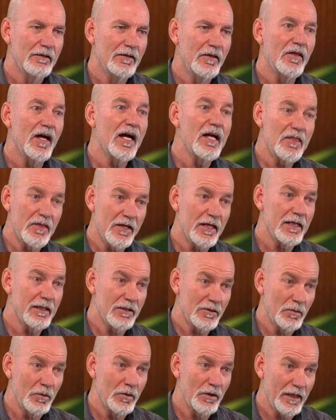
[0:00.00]
they think
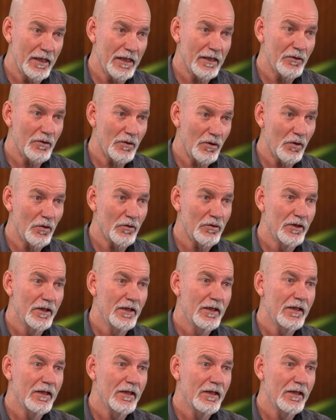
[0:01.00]
it's working or not.